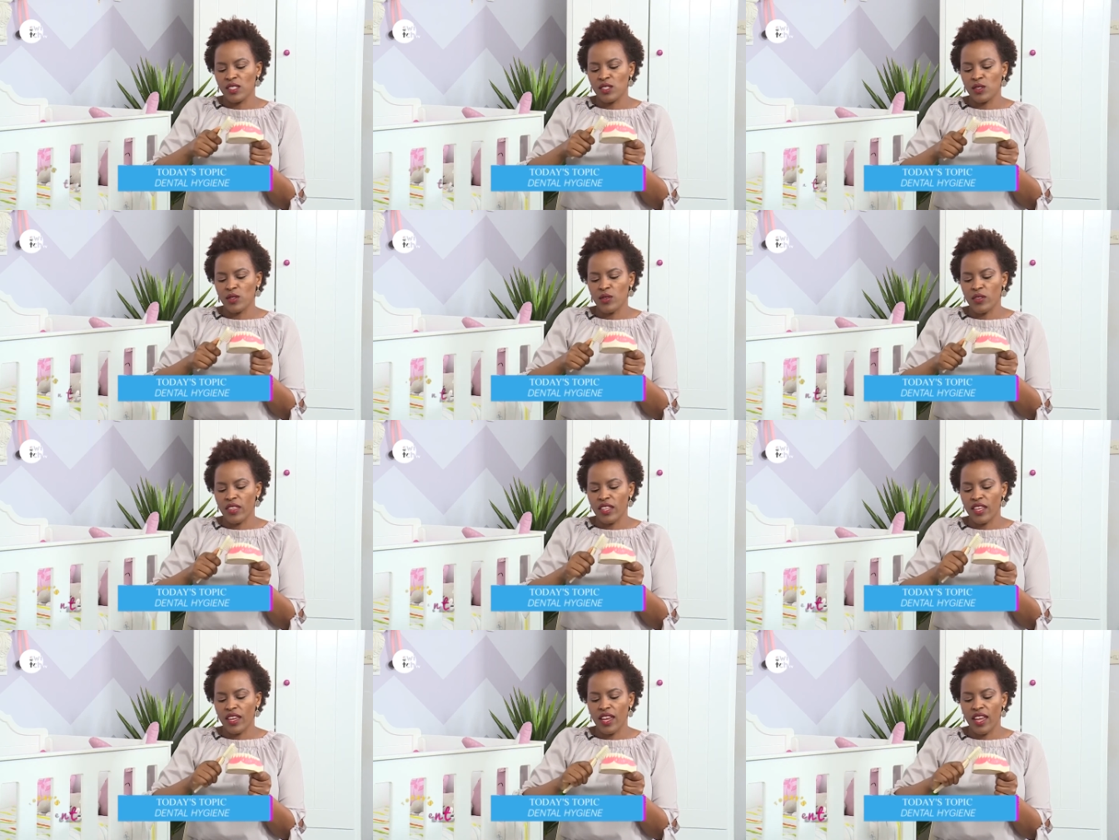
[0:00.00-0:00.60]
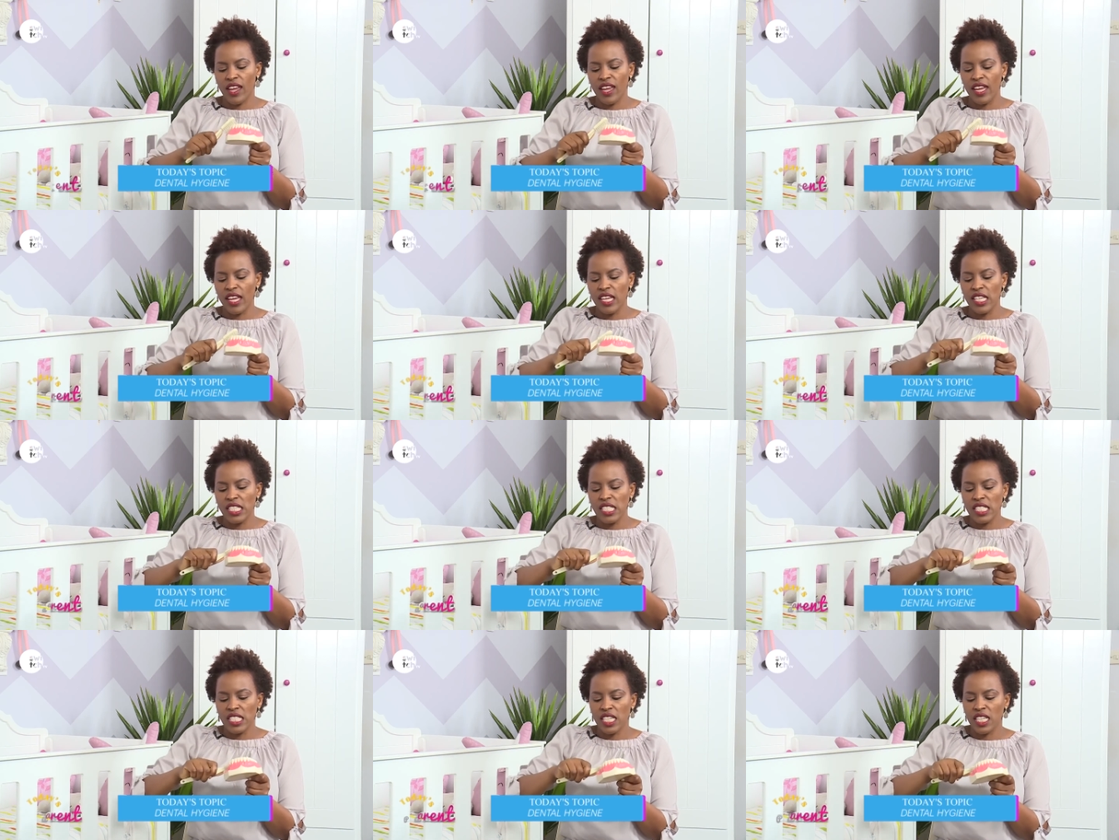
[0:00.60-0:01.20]
to the
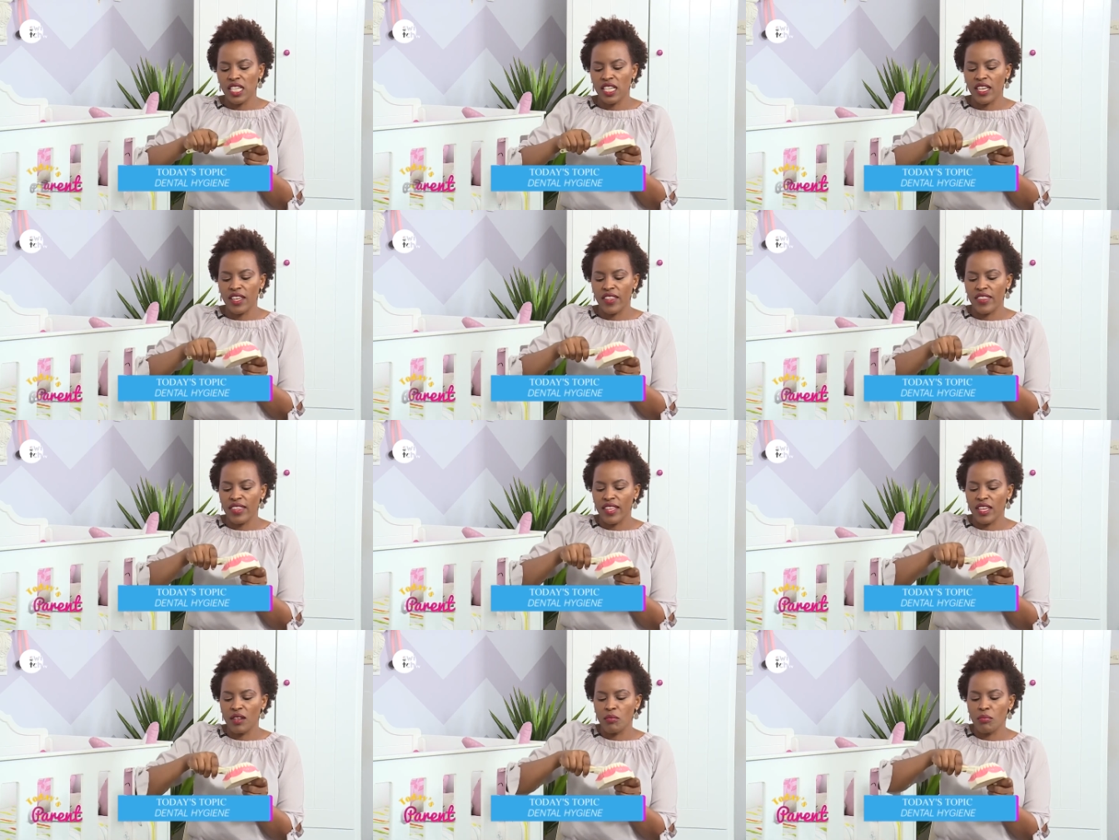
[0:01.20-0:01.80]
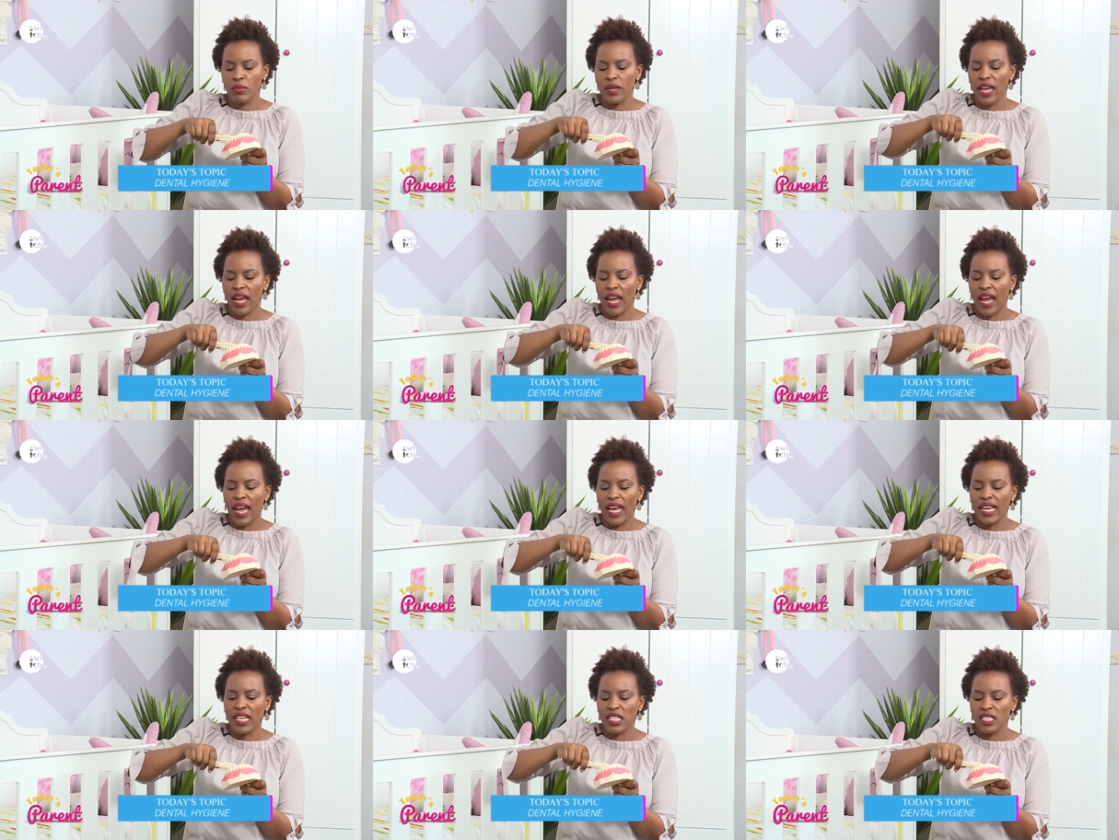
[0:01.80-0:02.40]
end, then
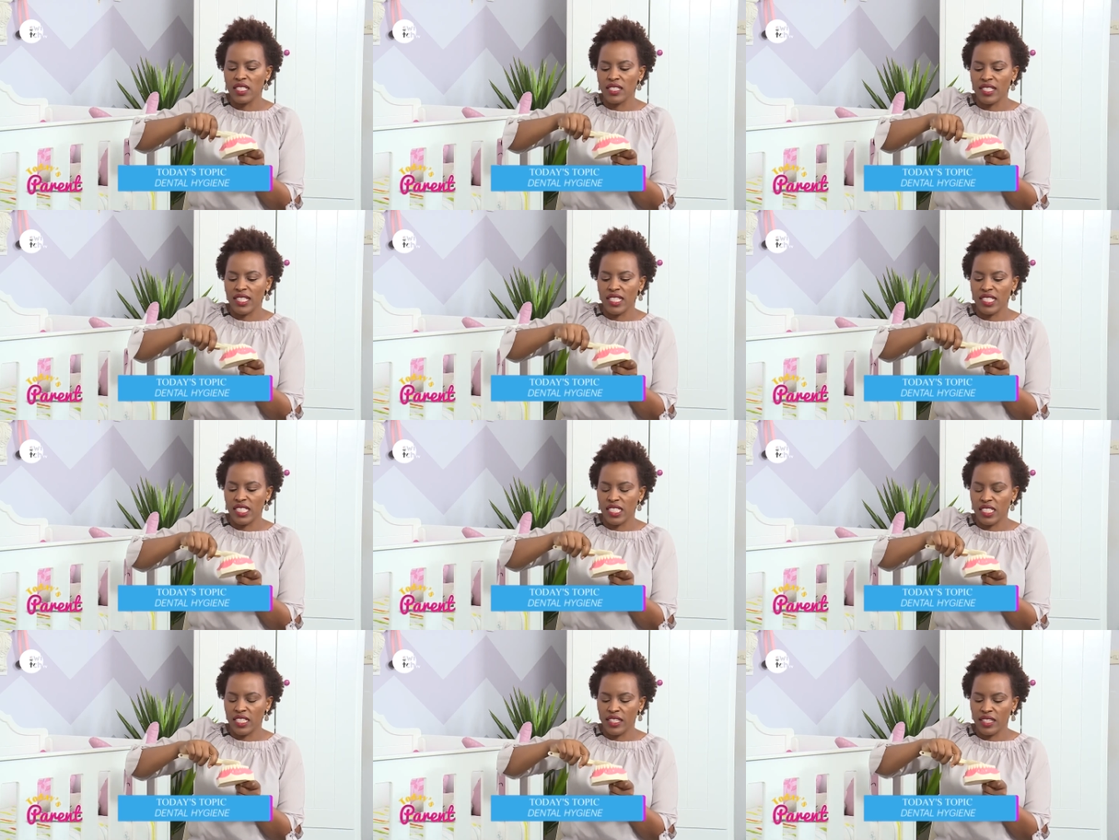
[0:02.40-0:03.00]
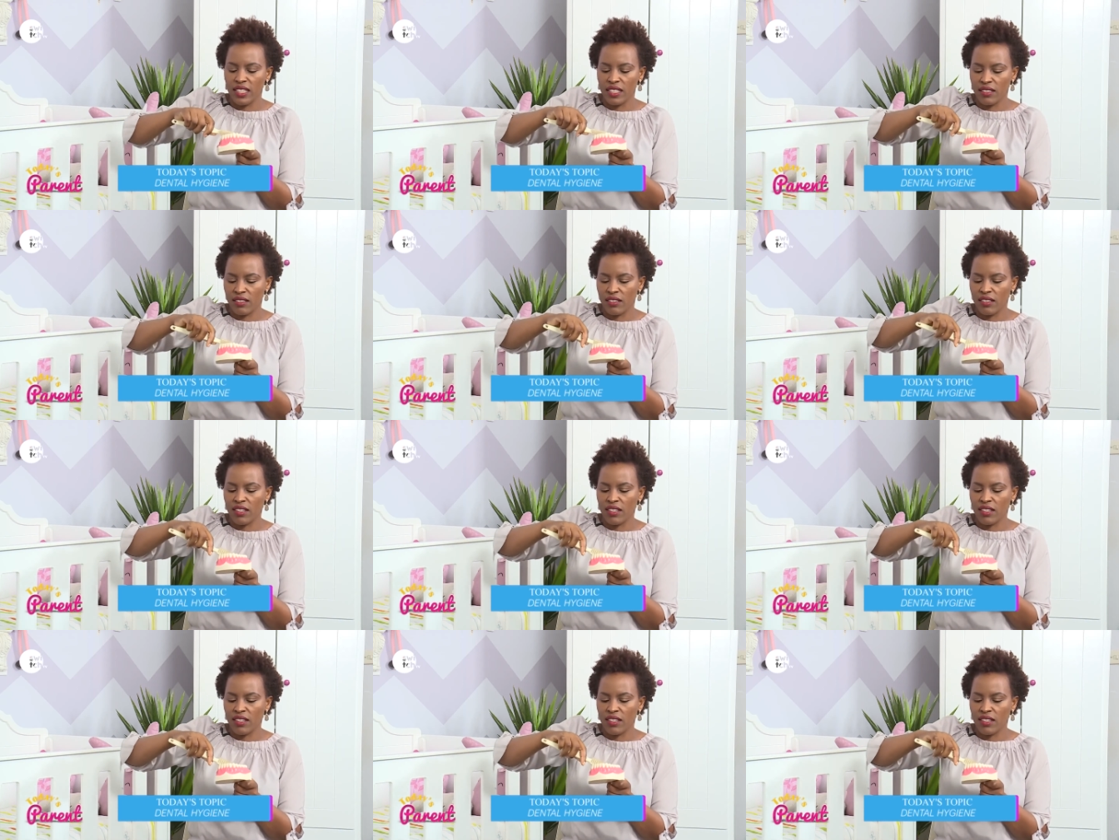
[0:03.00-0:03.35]
behind the teeth.